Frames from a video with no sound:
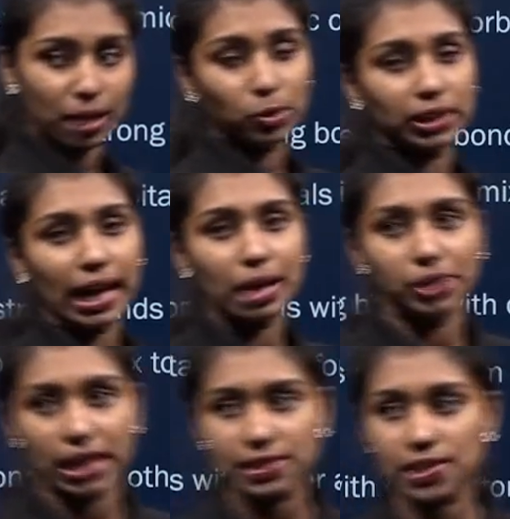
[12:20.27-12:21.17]
about the
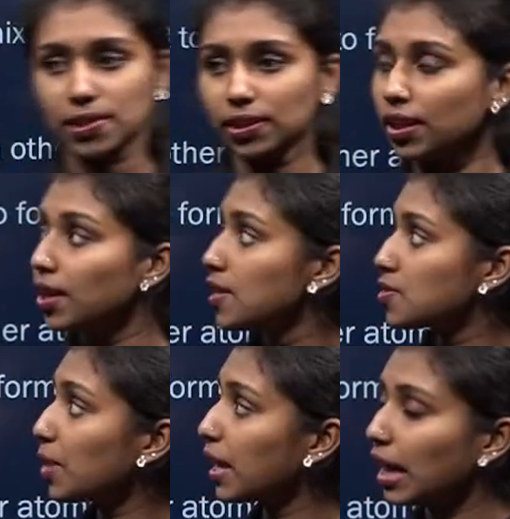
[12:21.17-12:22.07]
hybridization. So
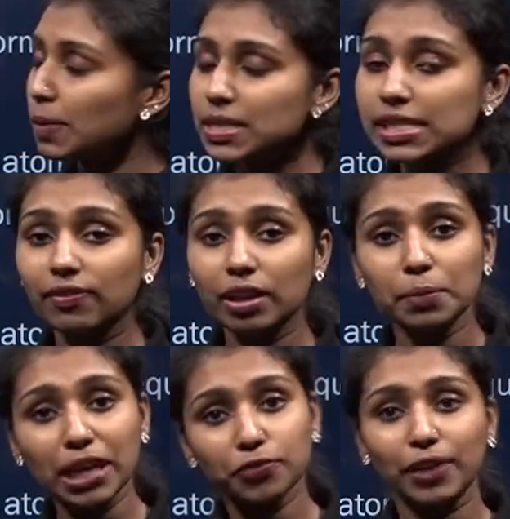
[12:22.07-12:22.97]
here I am just giving a
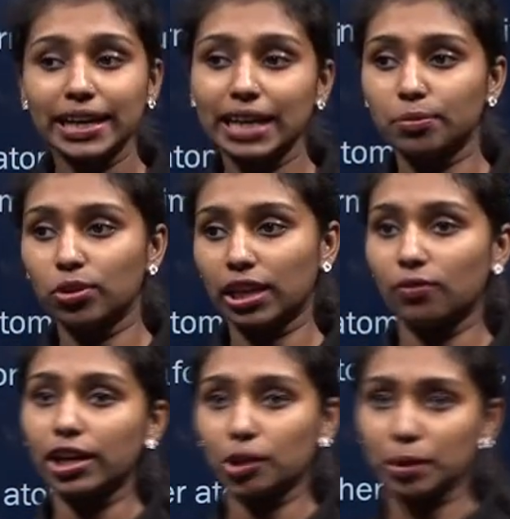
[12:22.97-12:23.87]
brief idea about that,
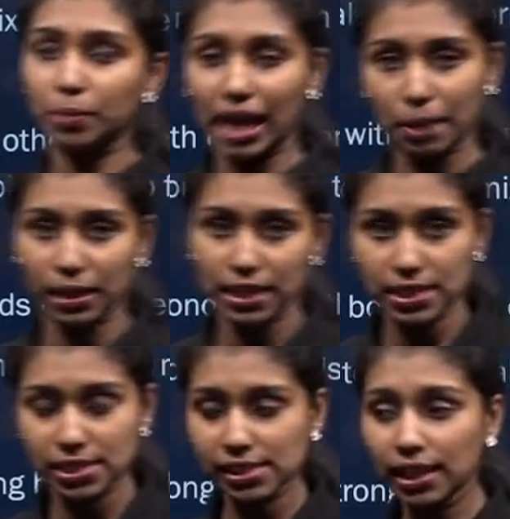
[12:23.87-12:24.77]
what you mean by
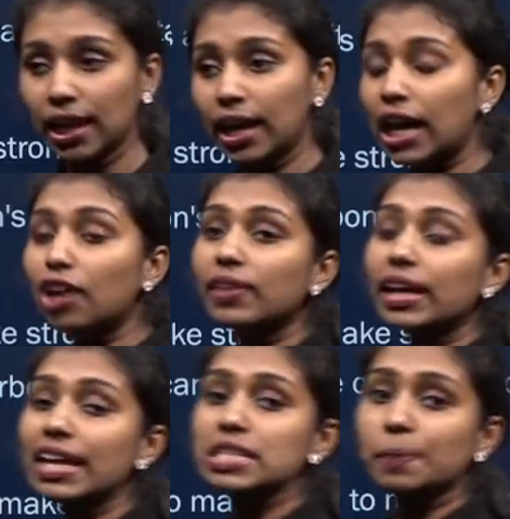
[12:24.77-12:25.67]
hybridization, how we
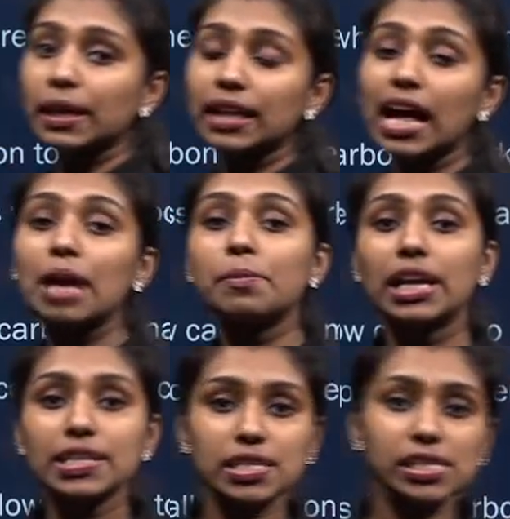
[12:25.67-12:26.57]
can explain the
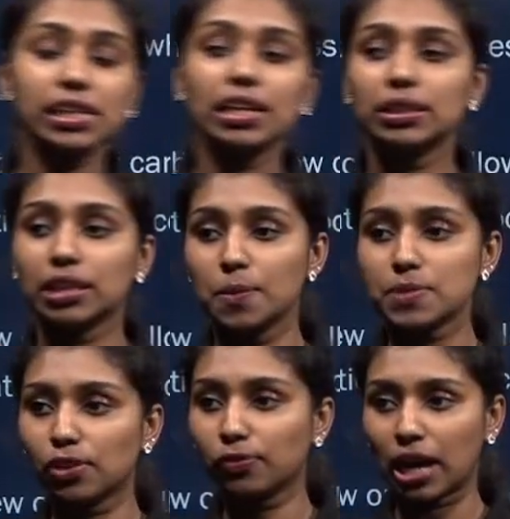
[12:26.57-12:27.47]
hybridization in terms
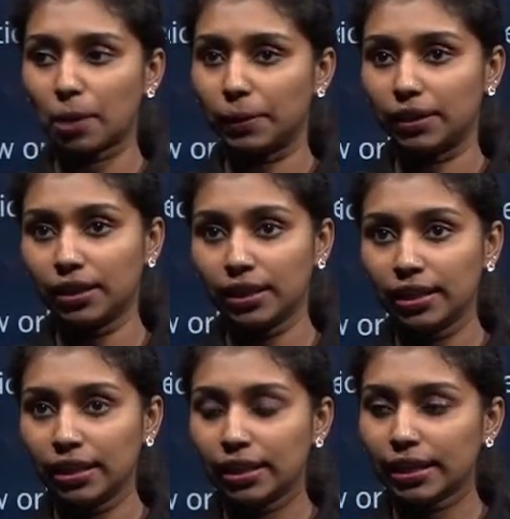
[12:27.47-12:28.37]
of carbon,
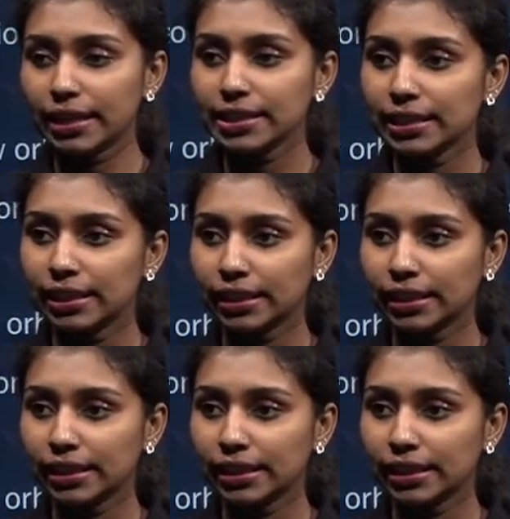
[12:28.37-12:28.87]
right?